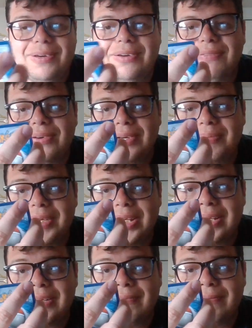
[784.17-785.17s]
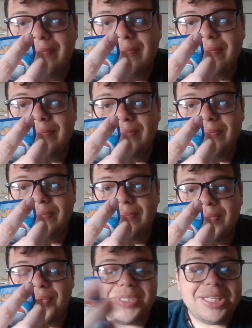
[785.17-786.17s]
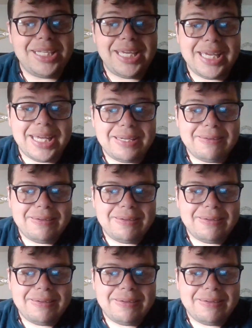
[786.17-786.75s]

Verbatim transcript: evolve form, um, Roselia.